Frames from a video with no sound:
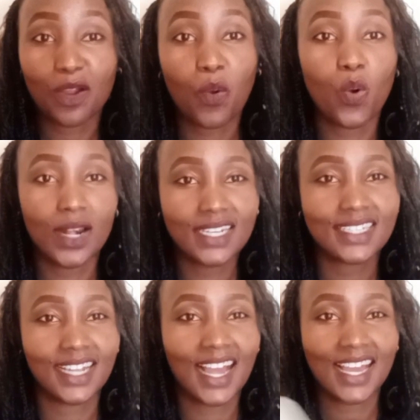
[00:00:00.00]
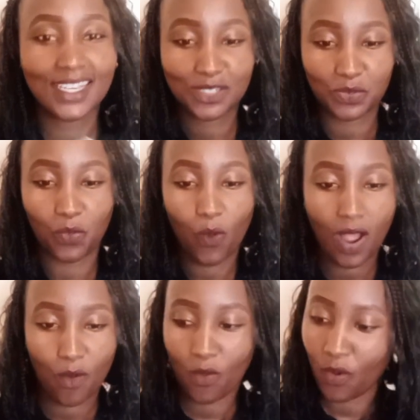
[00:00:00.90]
the quality, guys,
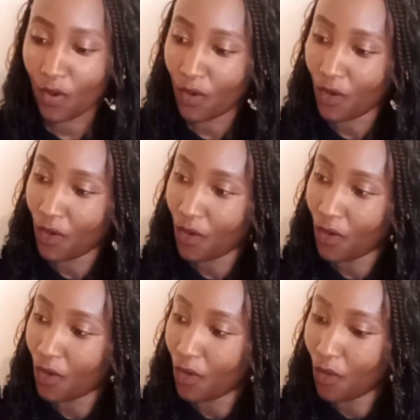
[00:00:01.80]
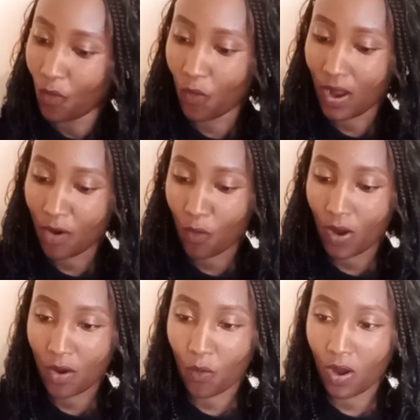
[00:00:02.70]
wow. Wow,
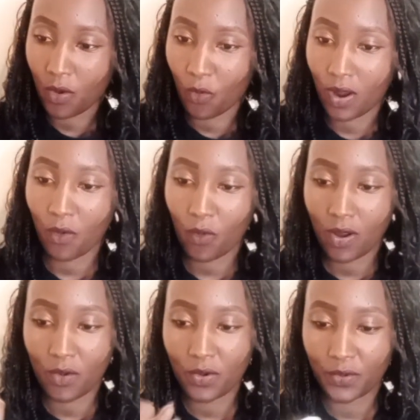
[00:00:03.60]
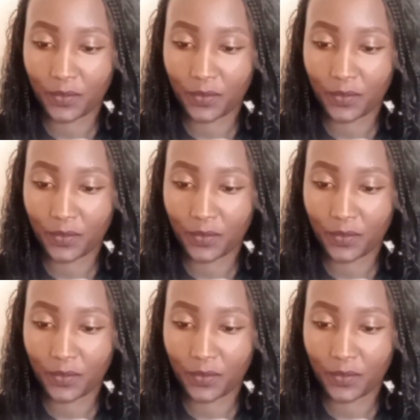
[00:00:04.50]
wow, wow, wow, wow.